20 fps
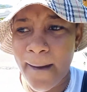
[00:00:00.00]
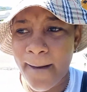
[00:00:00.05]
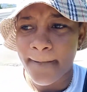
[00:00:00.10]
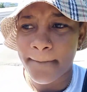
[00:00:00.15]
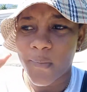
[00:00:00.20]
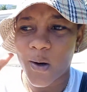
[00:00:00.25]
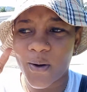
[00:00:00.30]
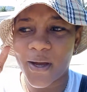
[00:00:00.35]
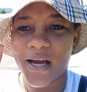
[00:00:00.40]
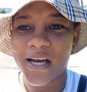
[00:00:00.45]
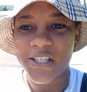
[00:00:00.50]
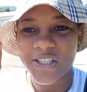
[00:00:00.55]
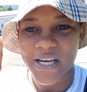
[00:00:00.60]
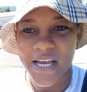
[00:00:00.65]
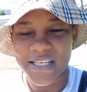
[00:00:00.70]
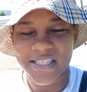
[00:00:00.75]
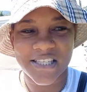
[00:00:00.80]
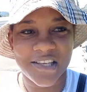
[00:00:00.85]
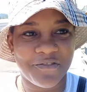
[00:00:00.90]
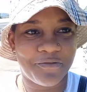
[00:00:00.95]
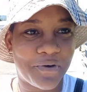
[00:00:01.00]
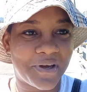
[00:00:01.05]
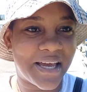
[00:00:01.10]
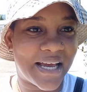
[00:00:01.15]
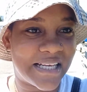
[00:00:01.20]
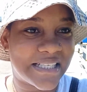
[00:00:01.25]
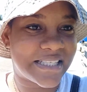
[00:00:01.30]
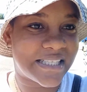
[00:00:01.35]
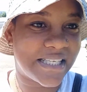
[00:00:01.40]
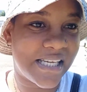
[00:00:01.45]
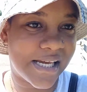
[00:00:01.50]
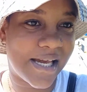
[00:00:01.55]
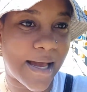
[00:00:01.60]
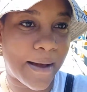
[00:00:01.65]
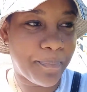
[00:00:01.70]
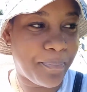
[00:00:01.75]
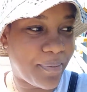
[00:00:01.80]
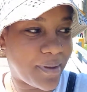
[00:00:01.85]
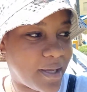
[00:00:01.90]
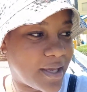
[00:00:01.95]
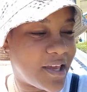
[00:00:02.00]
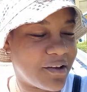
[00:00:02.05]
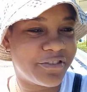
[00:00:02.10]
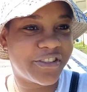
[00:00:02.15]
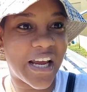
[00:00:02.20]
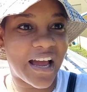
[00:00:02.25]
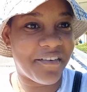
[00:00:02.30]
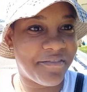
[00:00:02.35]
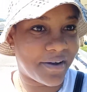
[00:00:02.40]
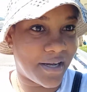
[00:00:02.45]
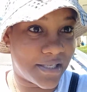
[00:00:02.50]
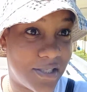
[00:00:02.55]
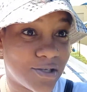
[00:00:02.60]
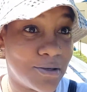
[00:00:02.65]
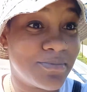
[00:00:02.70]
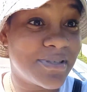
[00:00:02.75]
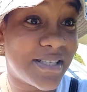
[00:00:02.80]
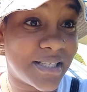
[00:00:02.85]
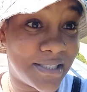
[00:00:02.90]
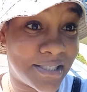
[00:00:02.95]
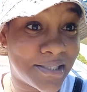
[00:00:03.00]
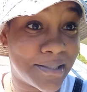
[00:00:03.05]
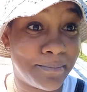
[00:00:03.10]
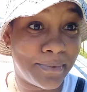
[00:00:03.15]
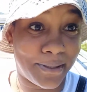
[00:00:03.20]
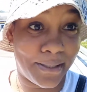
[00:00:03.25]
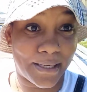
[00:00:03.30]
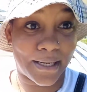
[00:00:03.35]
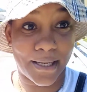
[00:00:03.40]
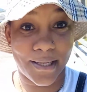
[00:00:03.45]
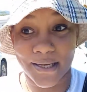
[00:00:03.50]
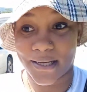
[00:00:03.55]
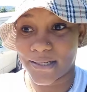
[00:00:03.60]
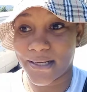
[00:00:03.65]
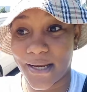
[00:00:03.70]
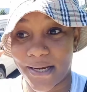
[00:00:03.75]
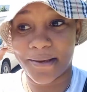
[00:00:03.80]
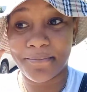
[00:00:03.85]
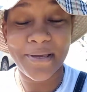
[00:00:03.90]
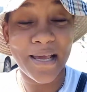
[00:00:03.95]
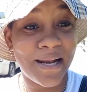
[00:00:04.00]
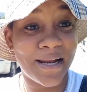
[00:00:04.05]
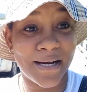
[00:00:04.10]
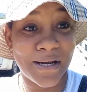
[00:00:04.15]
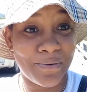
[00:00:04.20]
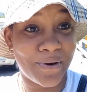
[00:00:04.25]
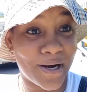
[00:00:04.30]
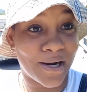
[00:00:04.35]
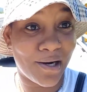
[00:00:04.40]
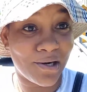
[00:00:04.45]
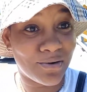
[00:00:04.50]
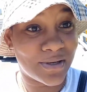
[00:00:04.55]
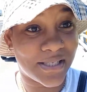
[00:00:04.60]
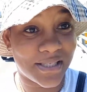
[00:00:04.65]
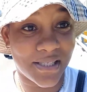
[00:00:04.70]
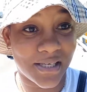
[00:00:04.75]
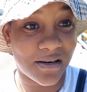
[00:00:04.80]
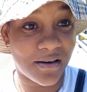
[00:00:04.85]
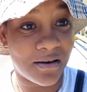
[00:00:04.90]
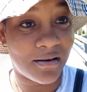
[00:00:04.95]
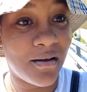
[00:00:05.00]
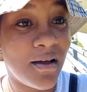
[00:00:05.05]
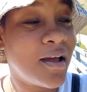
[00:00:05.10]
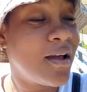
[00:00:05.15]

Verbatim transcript: But we're gonna try to see if we can sneak a peek if she have some sensible in her yard. Cause them girl and wear clothes, you know.